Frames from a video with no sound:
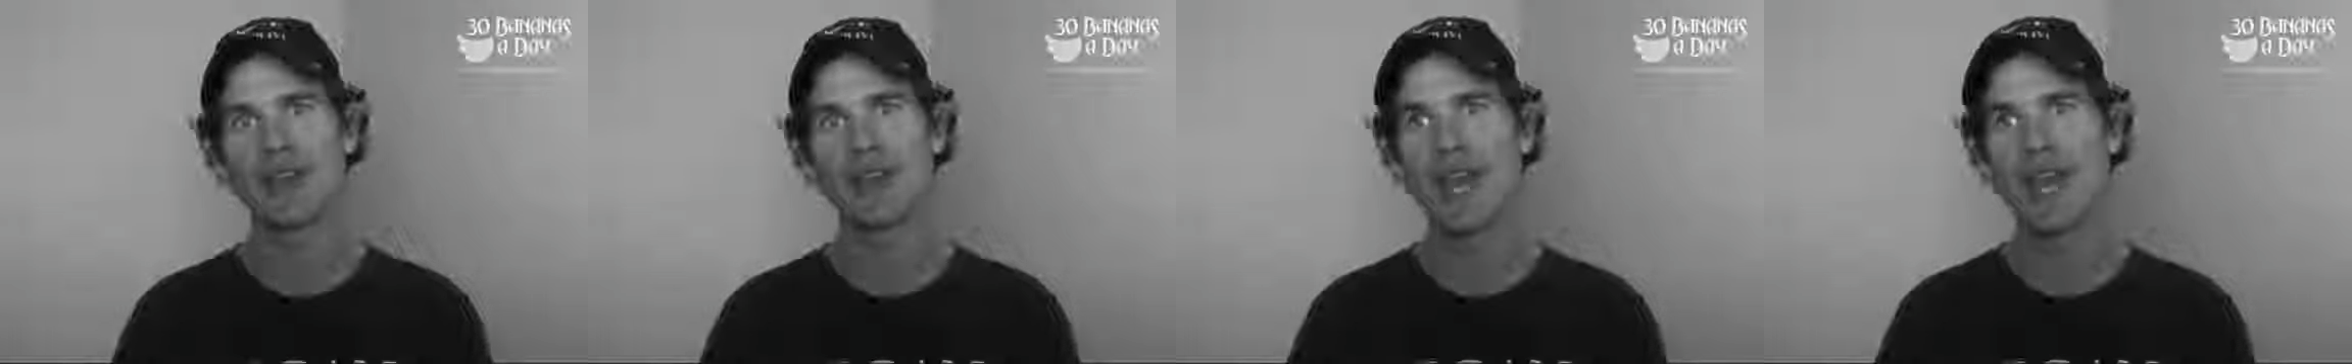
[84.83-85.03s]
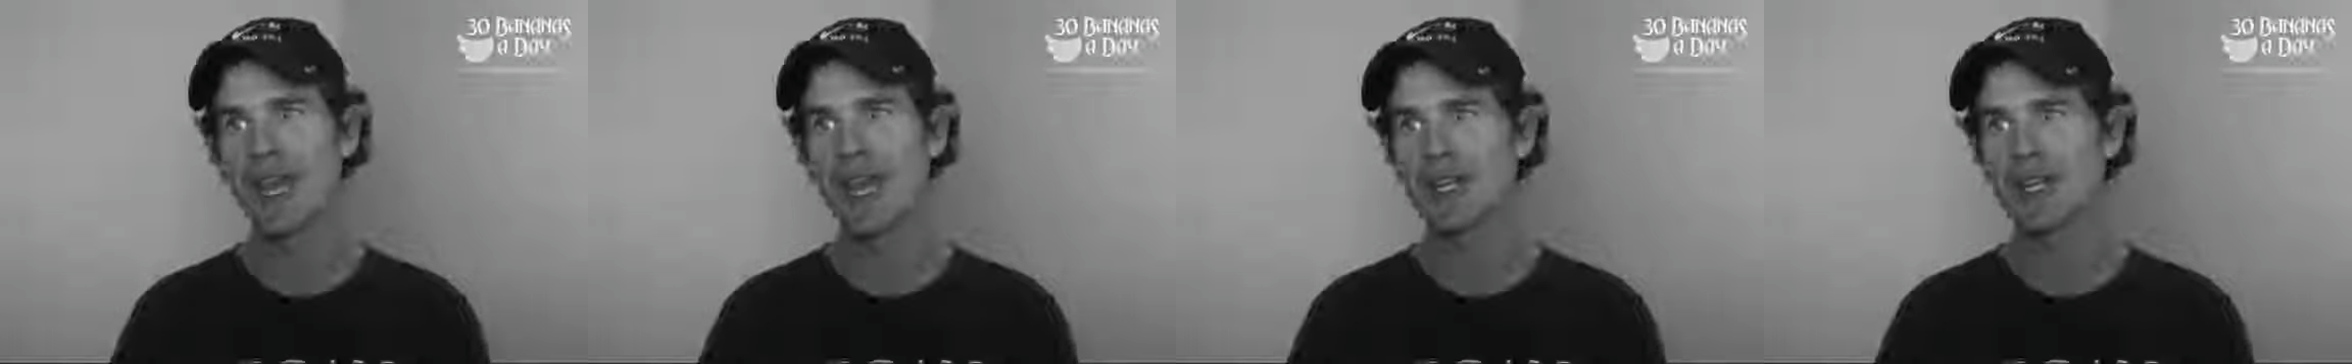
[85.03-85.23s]

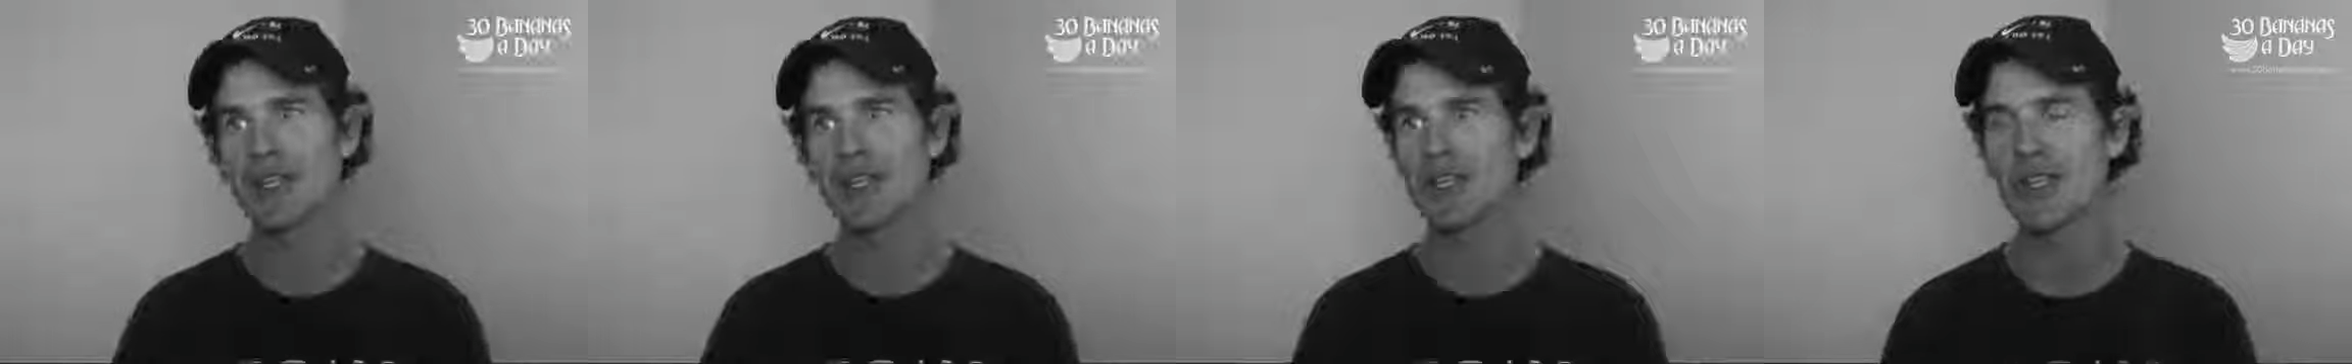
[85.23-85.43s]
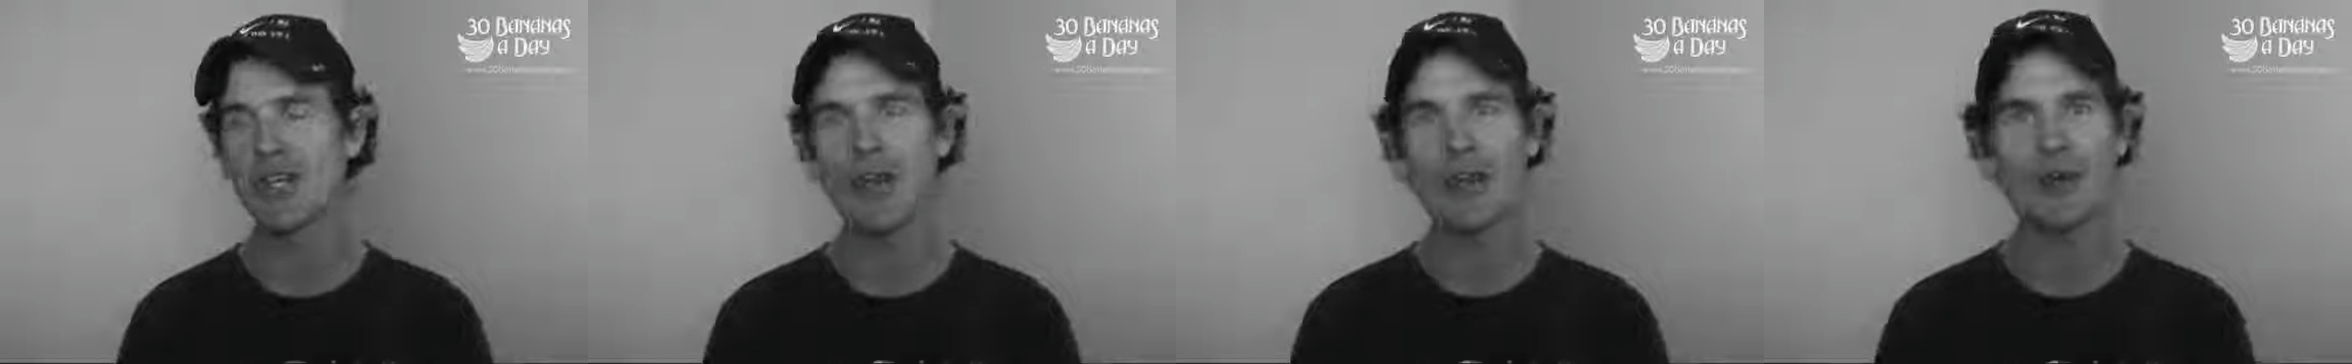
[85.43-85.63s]
day
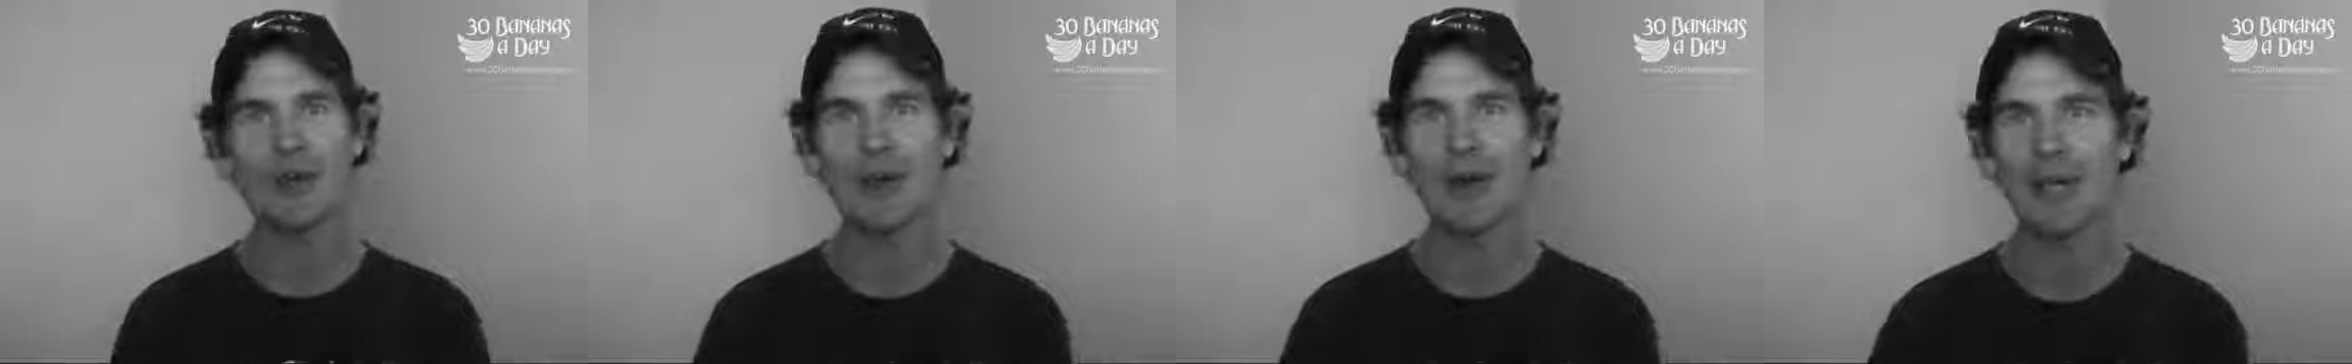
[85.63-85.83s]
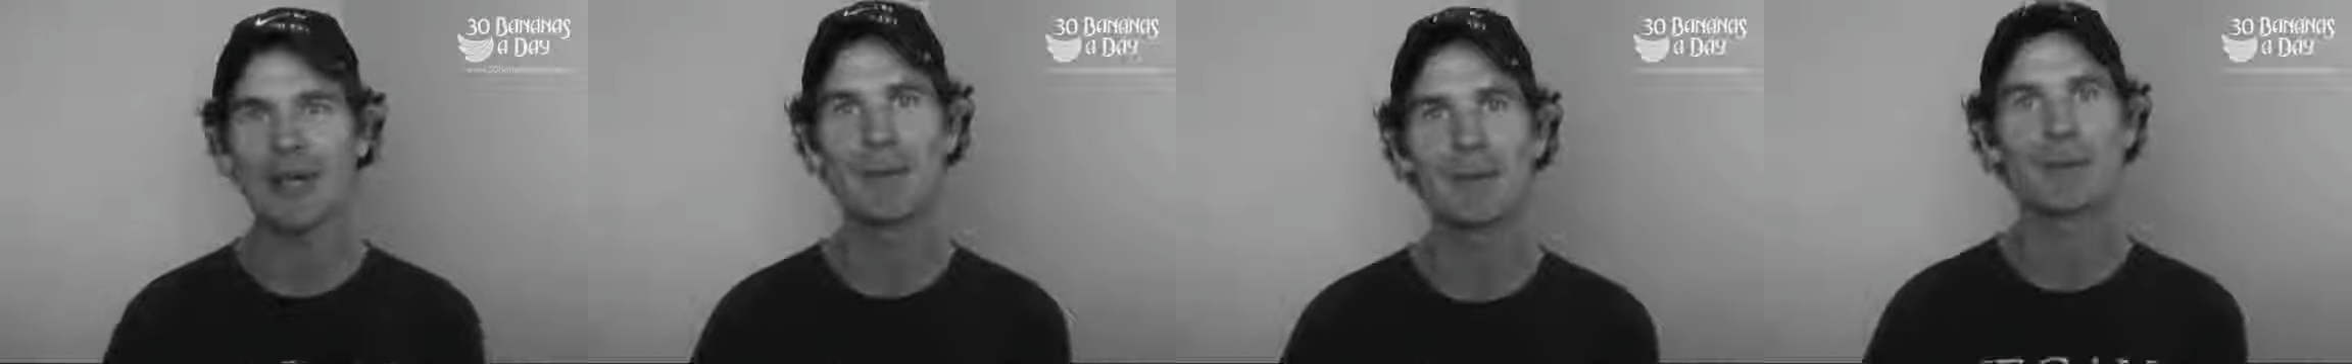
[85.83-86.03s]
because you're going to
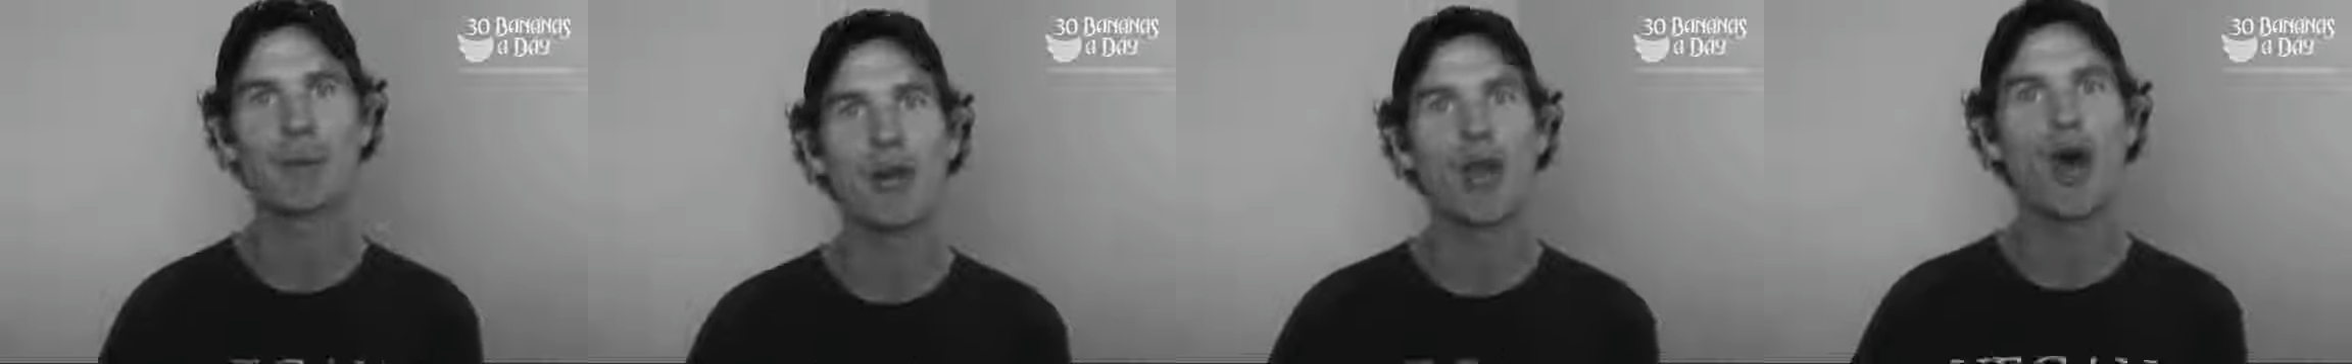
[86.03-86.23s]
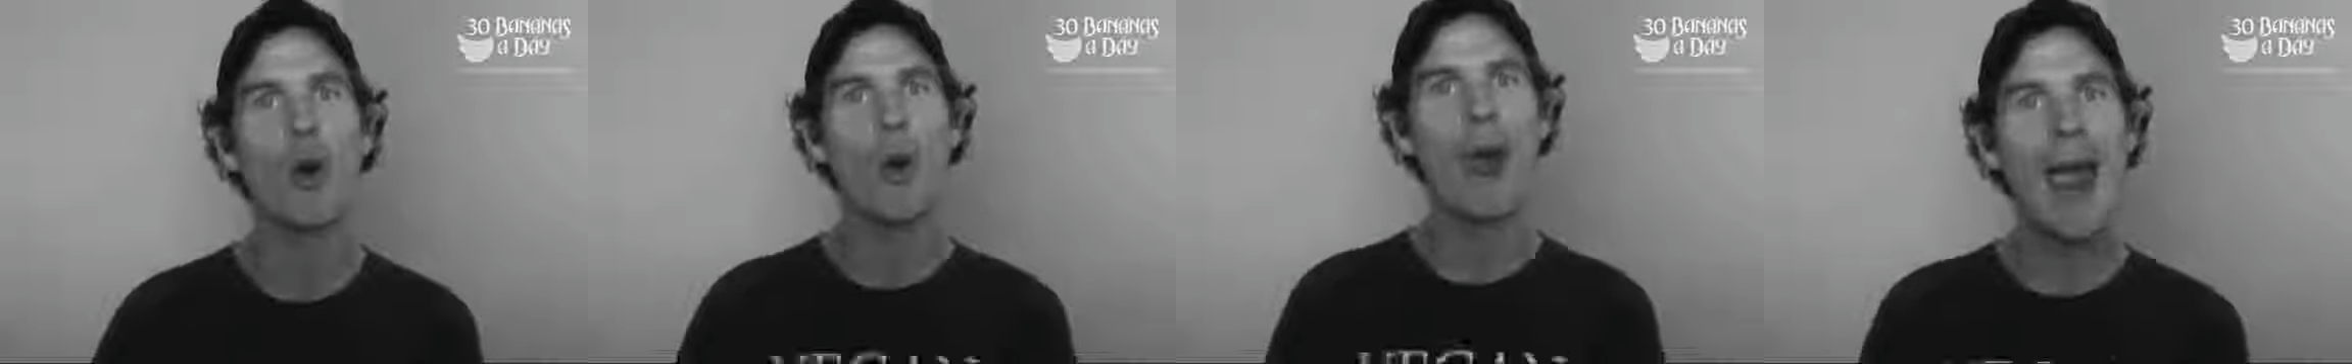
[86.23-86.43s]
fucking
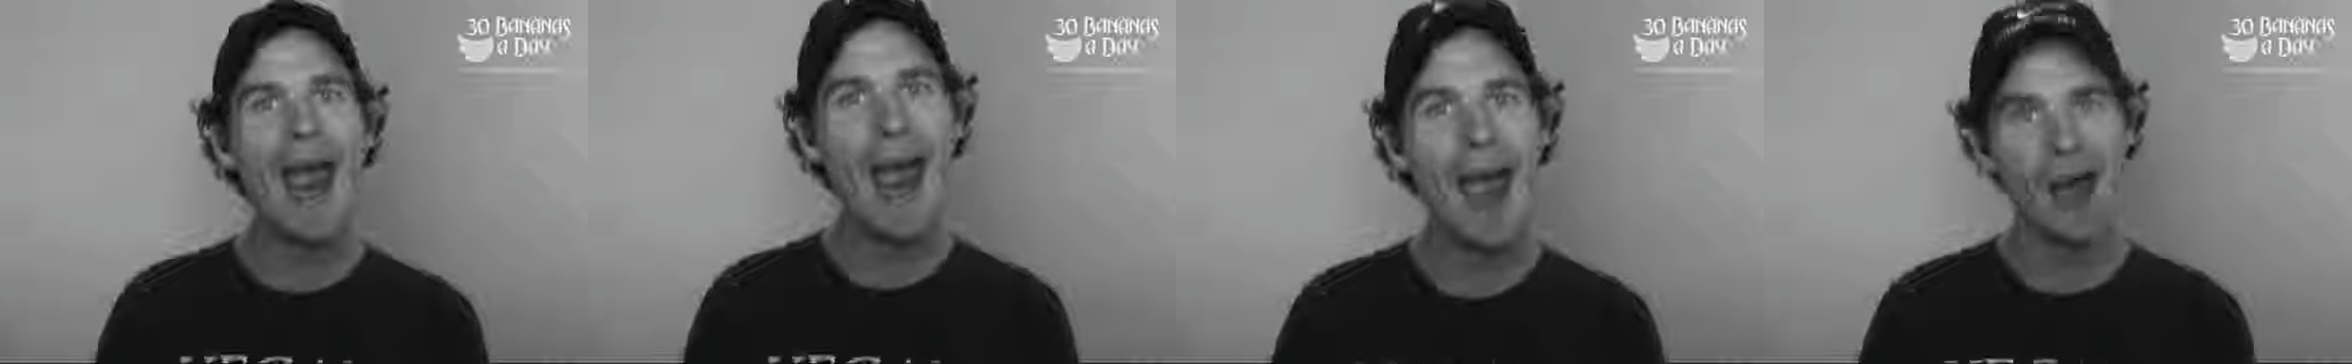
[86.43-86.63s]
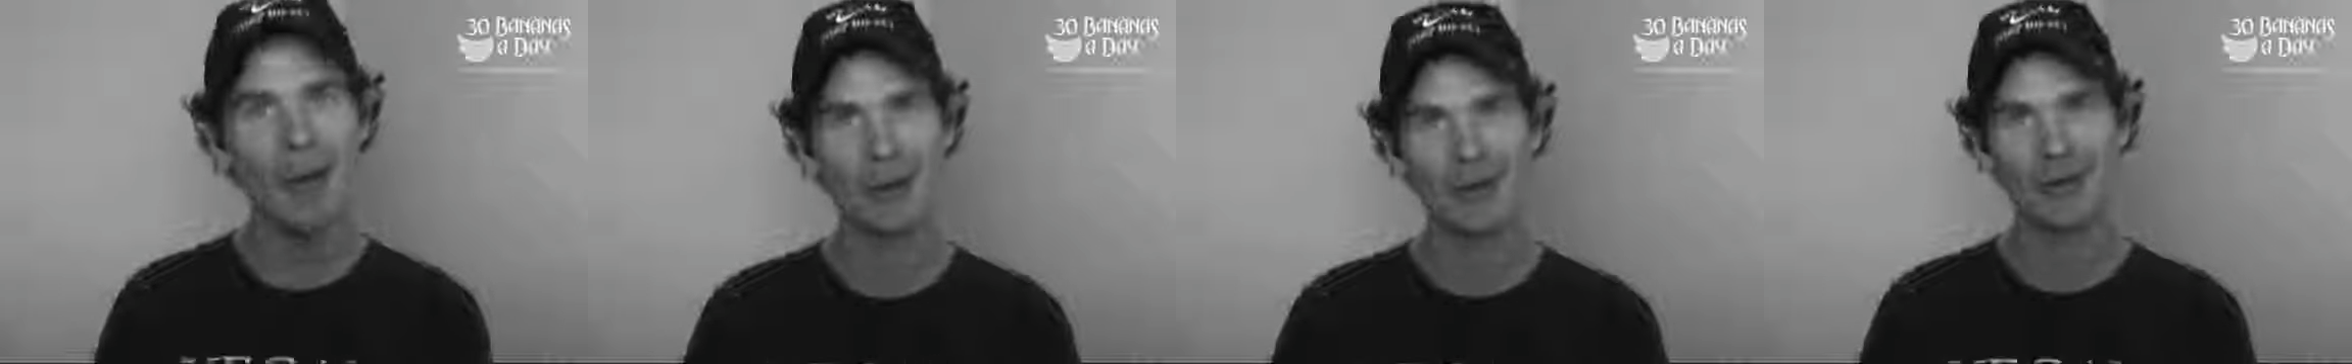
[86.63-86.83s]
blow
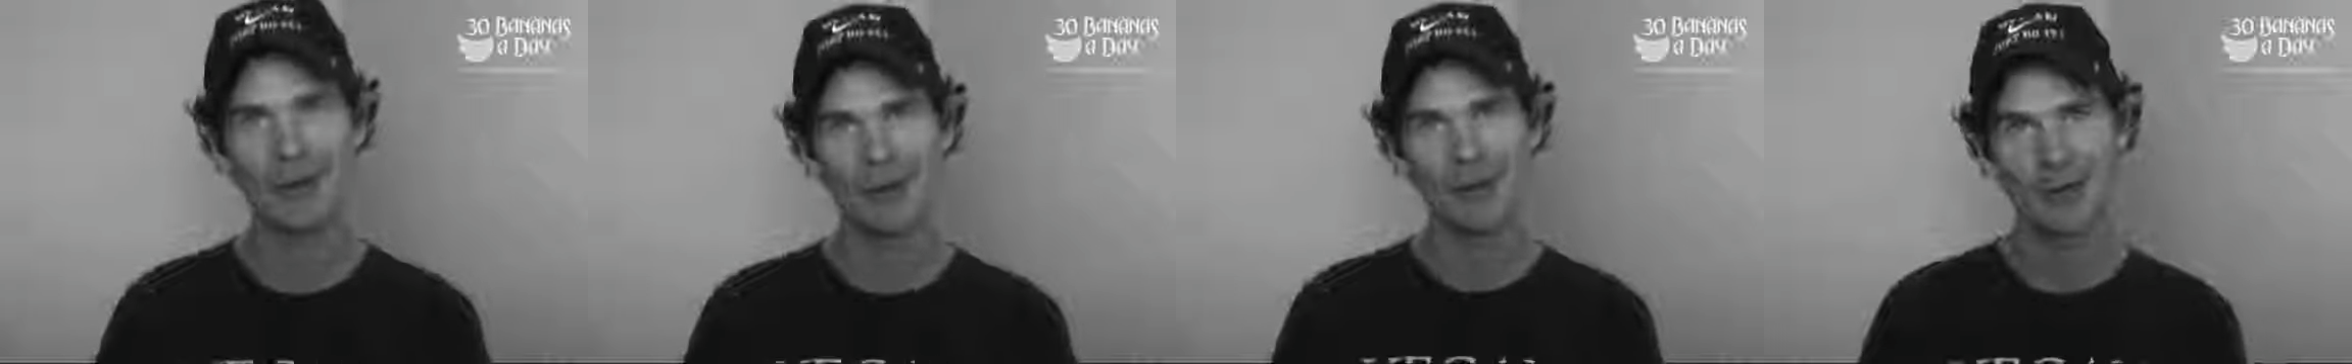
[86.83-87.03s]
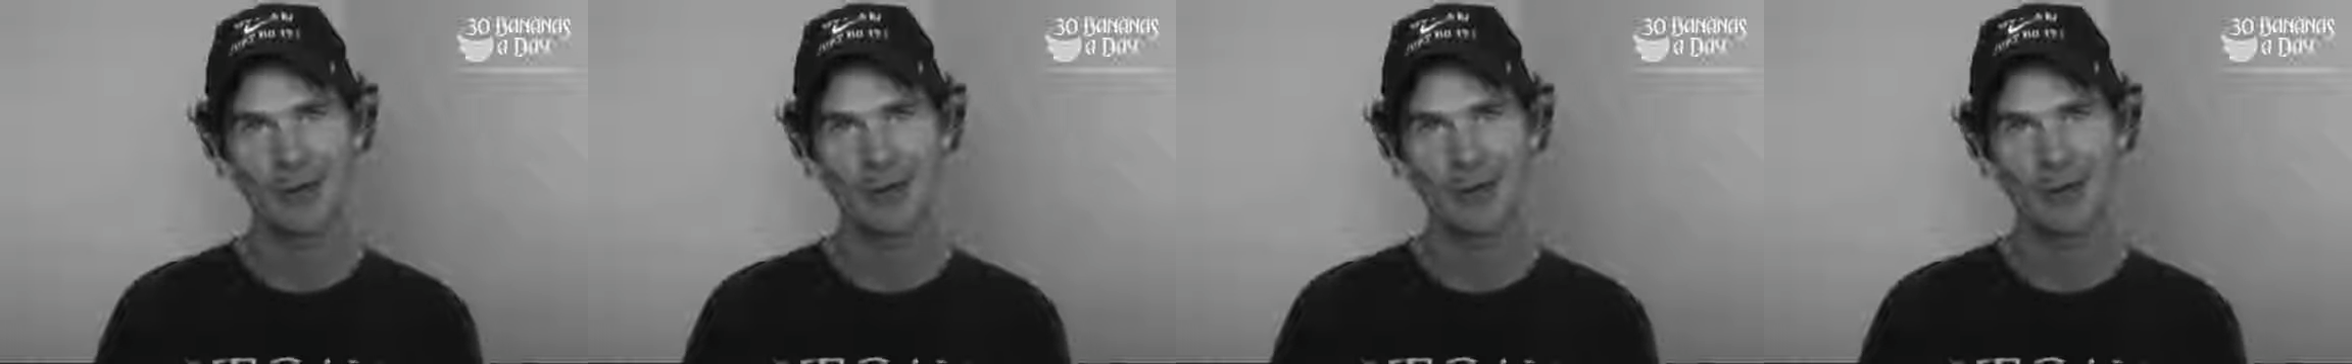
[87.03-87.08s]
out.